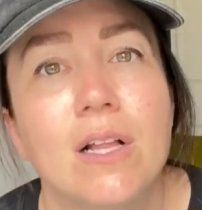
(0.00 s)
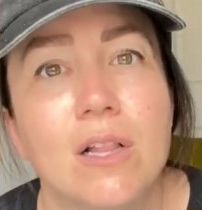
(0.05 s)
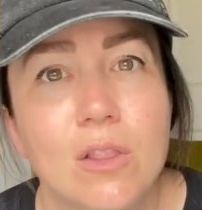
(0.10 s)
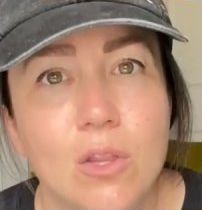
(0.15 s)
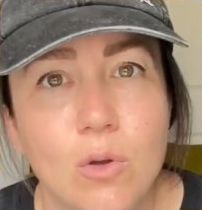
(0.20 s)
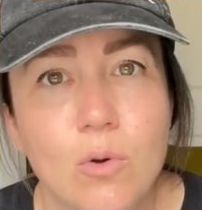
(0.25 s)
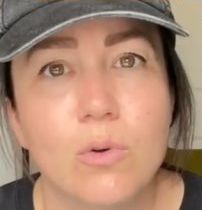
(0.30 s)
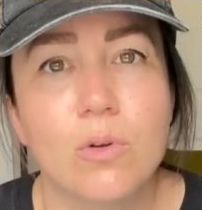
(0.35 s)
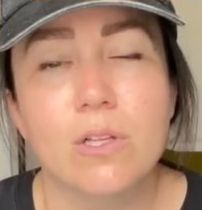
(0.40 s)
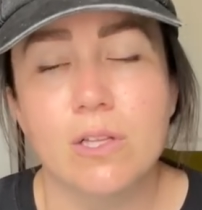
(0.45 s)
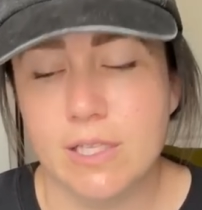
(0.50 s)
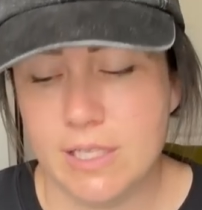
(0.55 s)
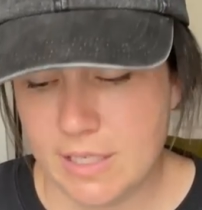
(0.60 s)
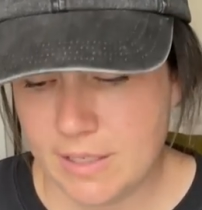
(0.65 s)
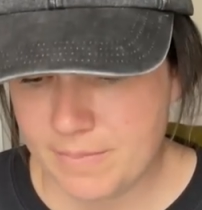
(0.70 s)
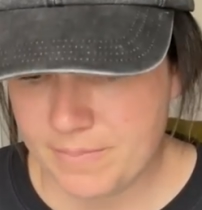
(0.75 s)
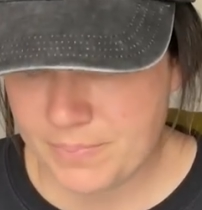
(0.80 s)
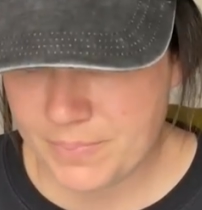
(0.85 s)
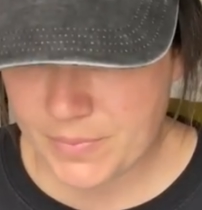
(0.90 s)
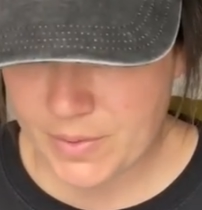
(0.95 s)

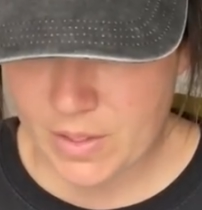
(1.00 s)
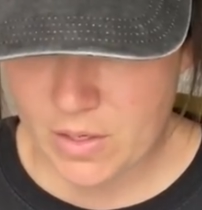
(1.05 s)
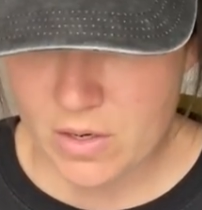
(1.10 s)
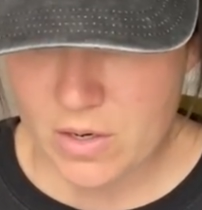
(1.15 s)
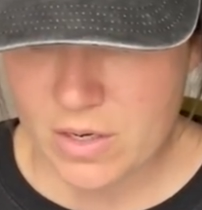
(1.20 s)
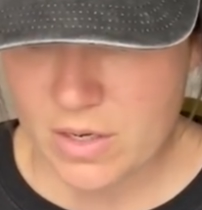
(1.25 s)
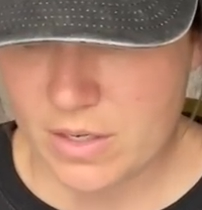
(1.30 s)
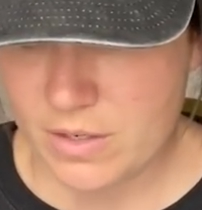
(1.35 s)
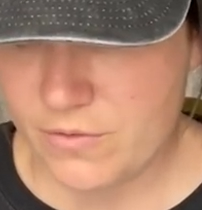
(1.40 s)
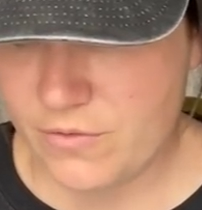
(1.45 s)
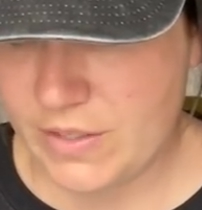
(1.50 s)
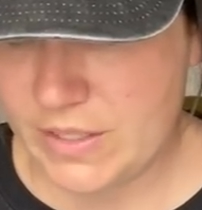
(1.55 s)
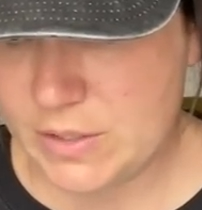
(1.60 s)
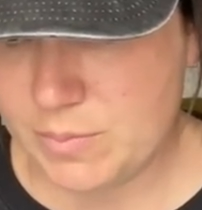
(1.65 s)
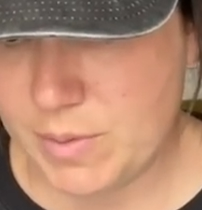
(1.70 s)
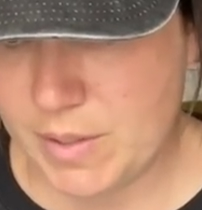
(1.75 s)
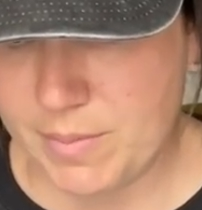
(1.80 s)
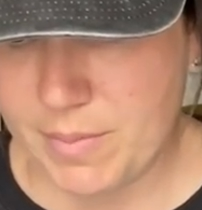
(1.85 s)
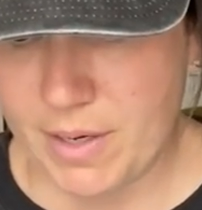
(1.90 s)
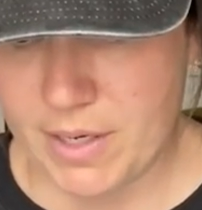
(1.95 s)
locally on
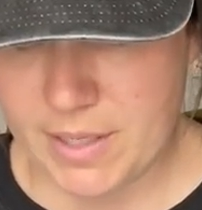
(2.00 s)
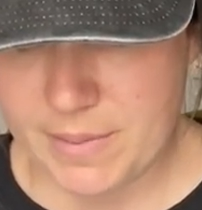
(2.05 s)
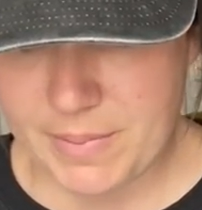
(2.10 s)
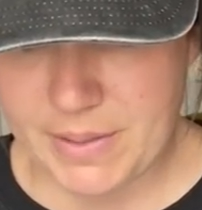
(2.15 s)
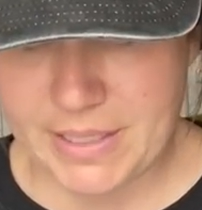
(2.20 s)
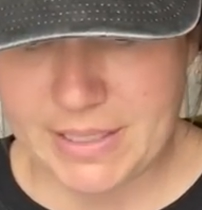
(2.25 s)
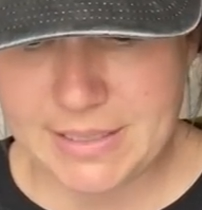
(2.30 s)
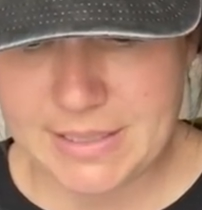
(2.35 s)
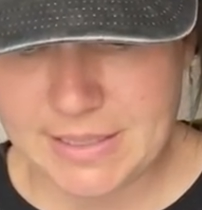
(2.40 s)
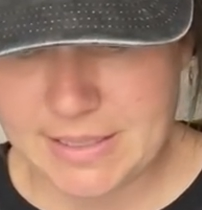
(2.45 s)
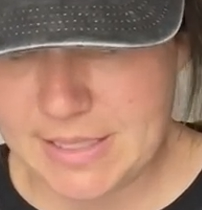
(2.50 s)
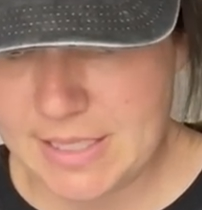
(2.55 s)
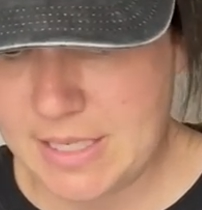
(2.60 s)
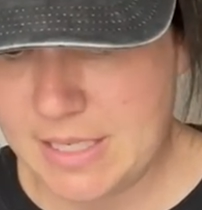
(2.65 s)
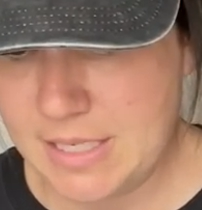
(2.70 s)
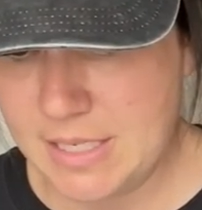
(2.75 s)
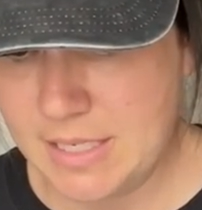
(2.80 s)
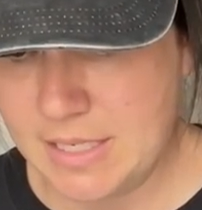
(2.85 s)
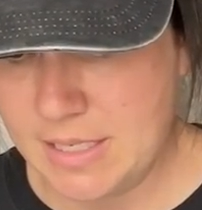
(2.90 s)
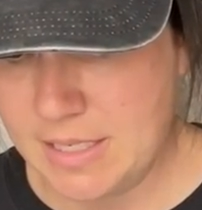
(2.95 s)
Facebook Marketplace.
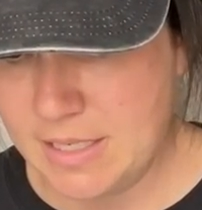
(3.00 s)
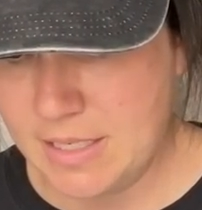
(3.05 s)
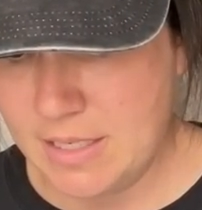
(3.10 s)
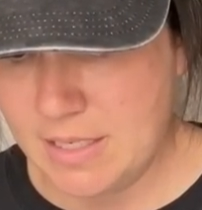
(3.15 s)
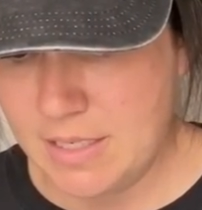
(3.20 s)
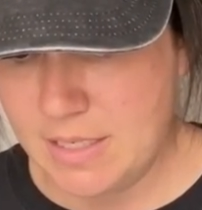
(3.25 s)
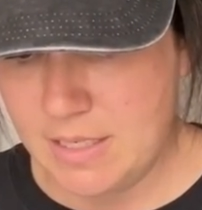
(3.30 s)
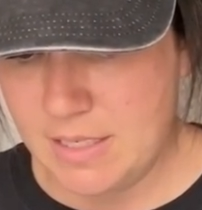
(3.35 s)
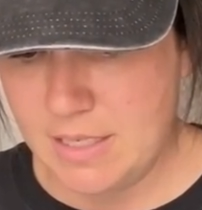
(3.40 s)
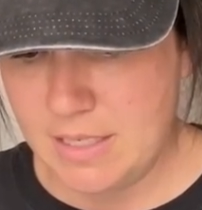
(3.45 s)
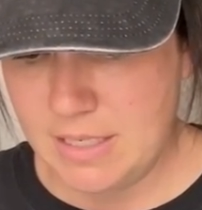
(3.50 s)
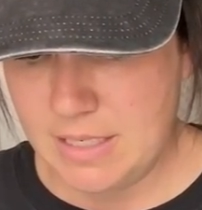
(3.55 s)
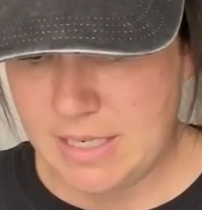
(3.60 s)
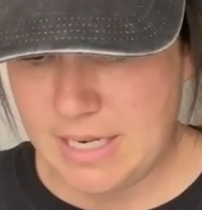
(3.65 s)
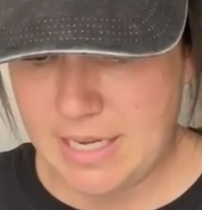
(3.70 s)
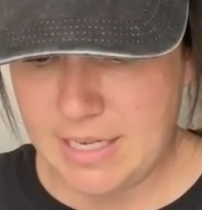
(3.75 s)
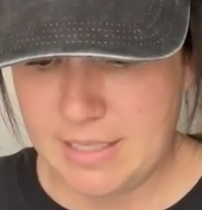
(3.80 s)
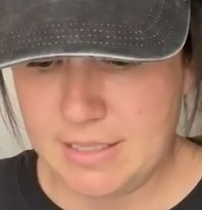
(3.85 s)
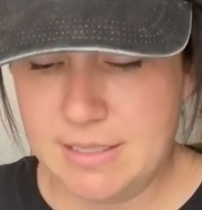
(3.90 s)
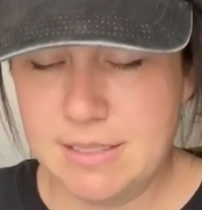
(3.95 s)

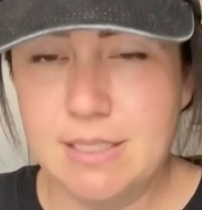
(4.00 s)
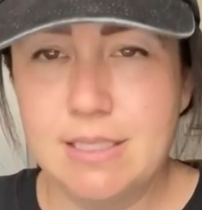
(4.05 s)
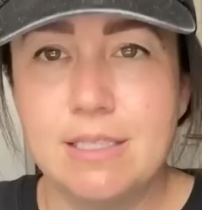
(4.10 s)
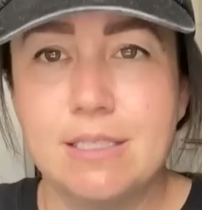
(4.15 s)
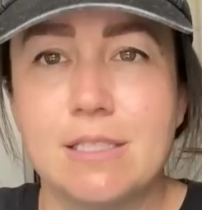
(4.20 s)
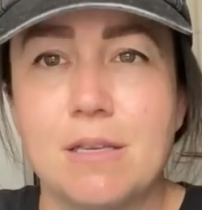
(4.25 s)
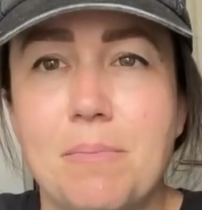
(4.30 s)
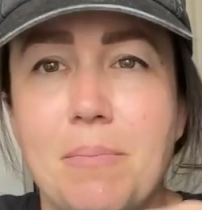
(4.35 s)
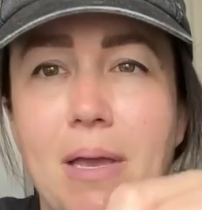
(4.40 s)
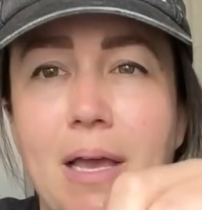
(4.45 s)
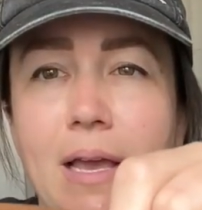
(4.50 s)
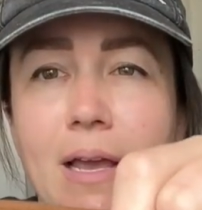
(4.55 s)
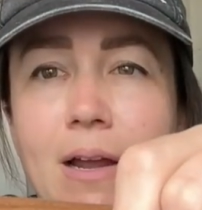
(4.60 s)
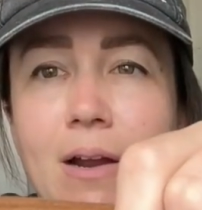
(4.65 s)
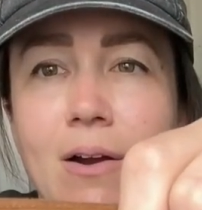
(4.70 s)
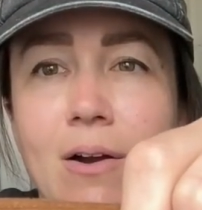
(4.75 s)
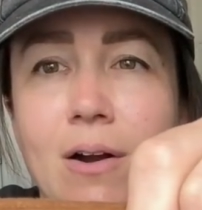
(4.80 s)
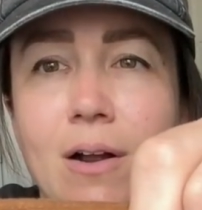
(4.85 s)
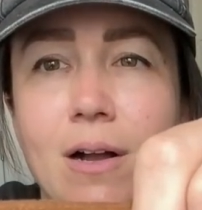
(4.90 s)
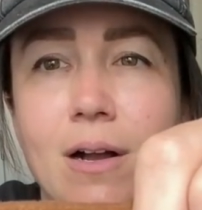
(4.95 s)
Next is a
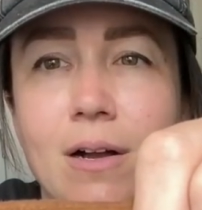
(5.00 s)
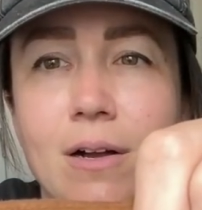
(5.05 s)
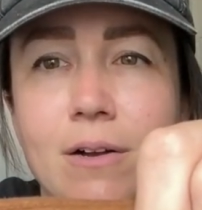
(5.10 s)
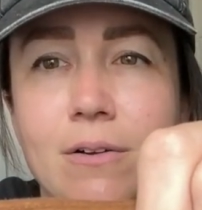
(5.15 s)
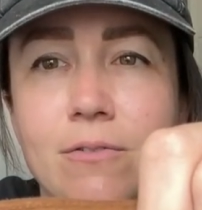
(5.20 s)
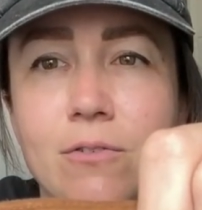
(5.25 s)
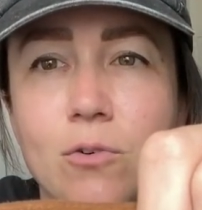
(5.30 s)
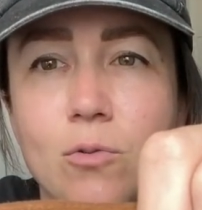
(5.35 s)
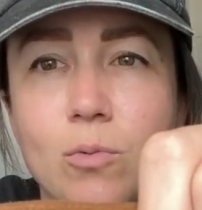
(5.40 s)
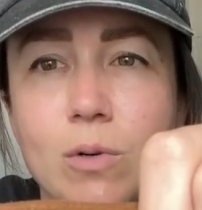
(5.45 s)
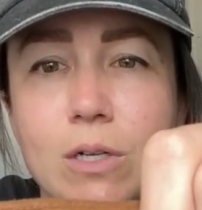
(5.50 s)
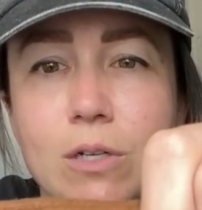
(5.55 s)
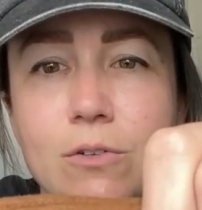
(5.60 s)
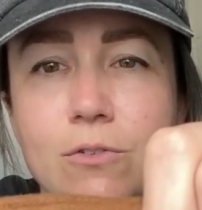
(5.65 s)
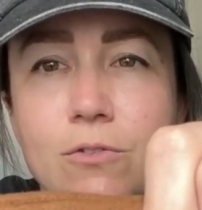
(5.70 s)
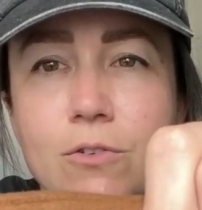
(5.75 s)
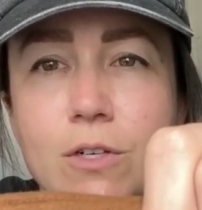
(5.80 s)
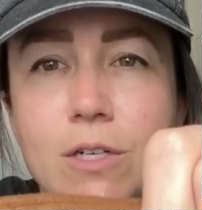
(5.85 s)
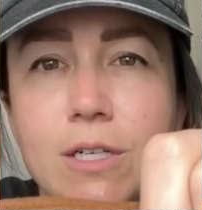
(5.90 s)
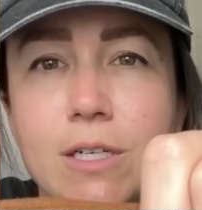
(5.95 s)
pair of
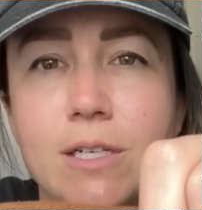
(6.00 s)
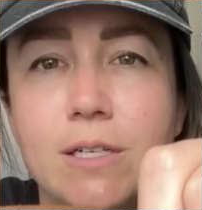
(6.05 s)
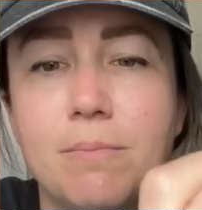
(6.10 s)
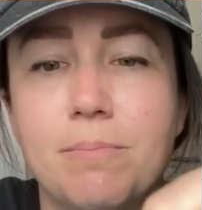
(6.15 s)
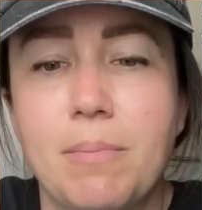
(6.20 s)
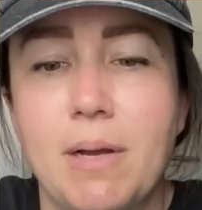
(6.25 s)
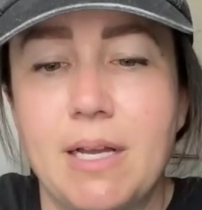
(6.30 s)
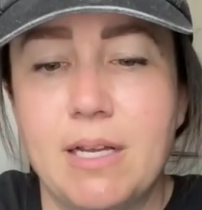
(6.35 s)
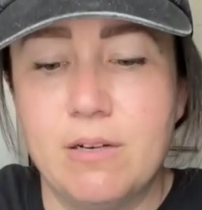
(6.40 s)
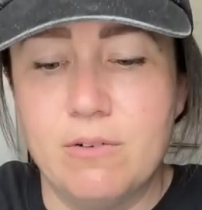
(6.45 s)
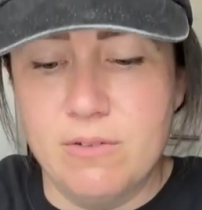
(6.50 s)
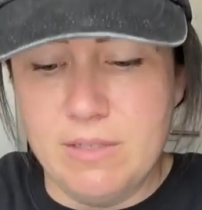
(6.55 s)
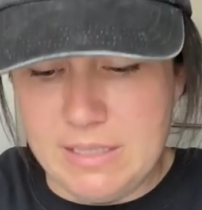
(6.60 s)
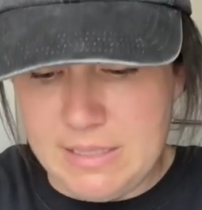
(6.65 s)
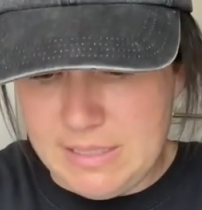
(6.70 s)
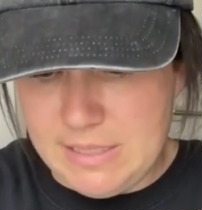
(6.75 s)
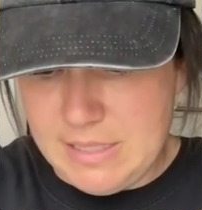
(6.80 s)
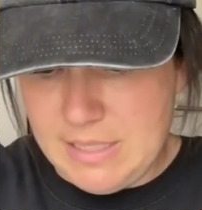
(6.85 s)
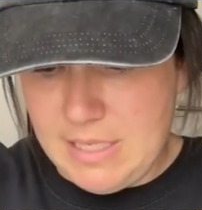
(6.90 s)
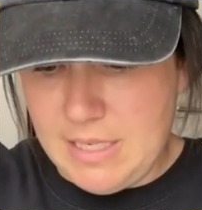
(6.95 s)
Wilfred by
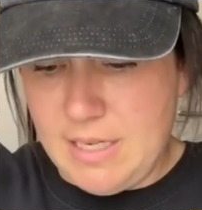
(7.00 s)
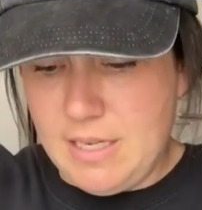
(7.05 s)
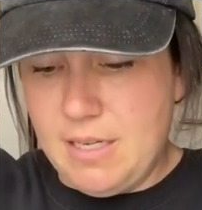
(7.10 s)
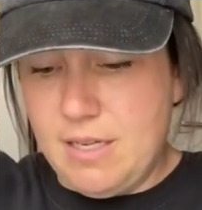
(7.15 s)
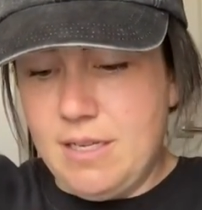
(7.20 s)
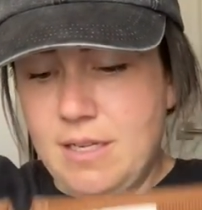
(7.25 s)
Aritzia